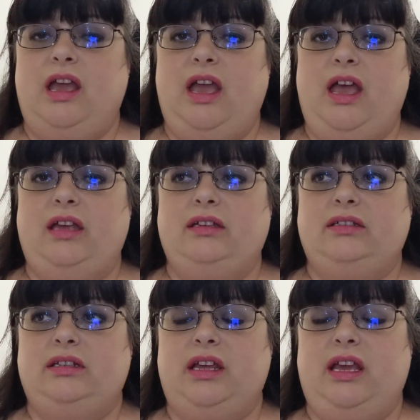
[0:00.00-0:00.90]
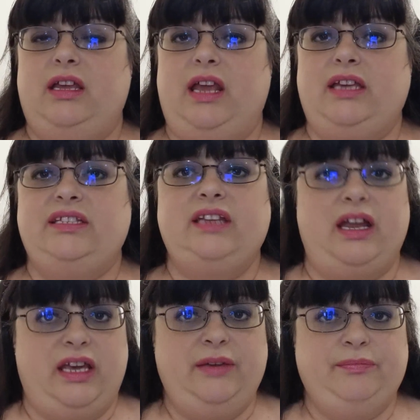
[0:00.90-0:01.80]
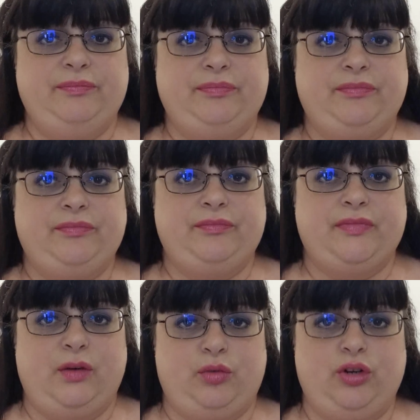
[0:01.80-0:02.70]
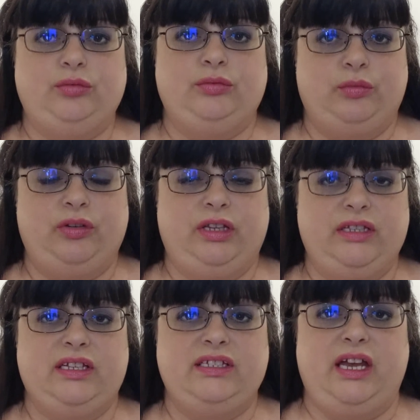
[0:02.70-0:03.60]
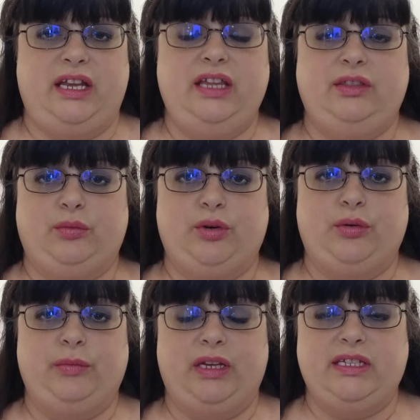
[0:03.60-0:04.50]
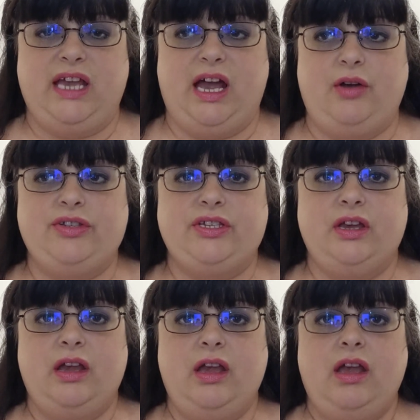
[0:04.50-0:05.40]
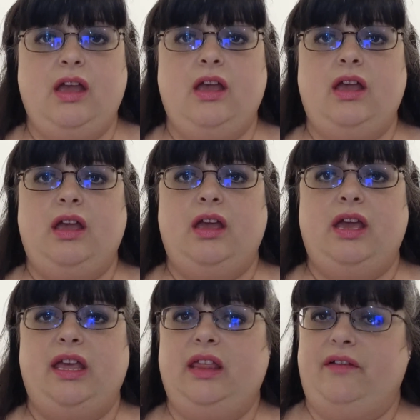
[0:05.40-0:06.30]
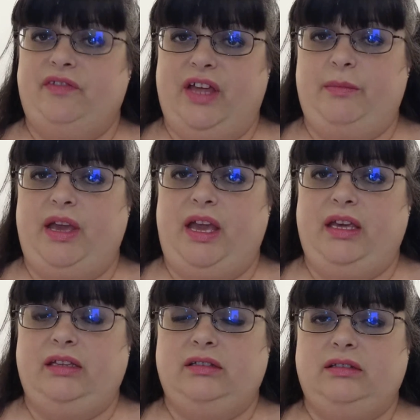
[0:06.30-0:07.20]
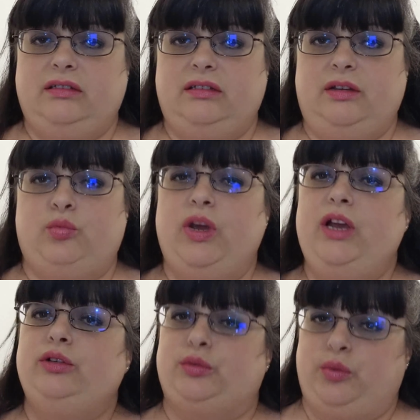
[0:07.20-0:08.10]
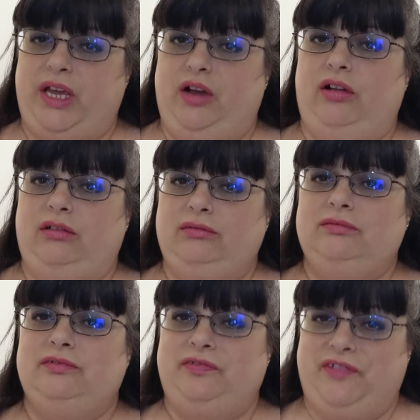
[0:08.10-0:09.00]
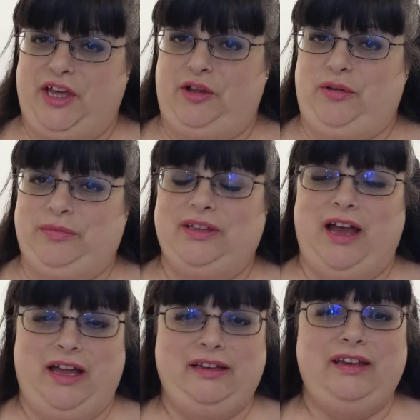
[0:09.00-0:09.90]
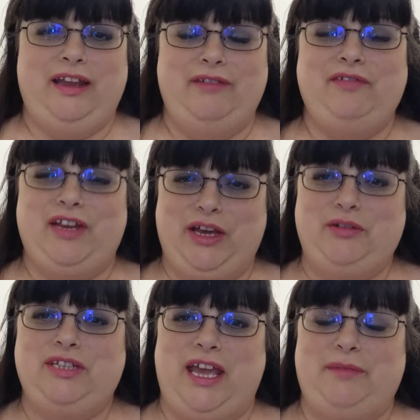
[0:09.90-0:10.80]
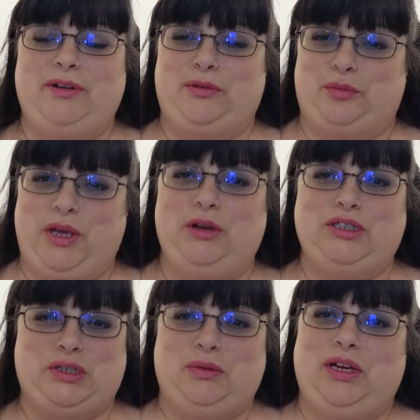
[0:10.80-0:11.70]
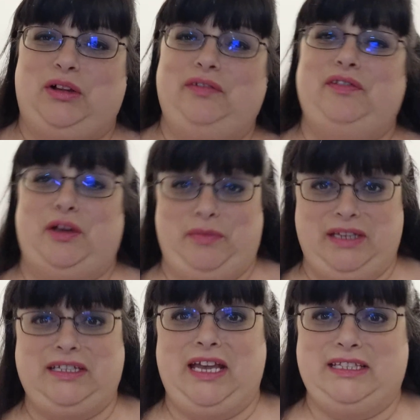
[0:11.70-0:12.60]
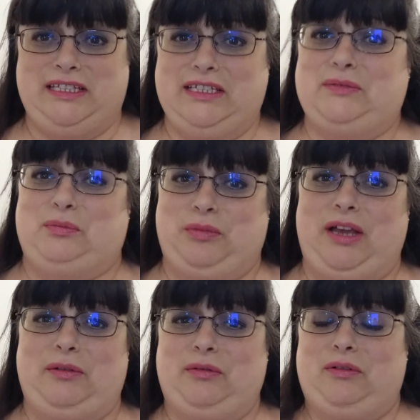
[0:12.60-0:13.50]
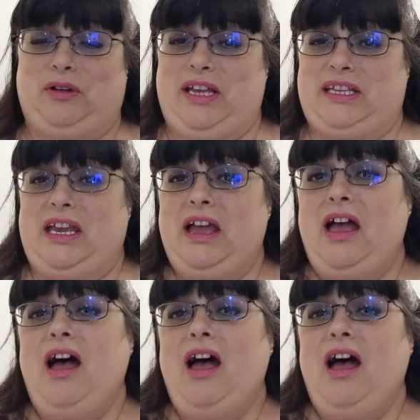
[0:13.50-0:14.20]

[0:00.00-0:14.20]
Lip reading: And in a study, a room, the room in his house, he left them a reel-to-reel film, not a videotape, but a reel-to-reel film that dates this like crazy.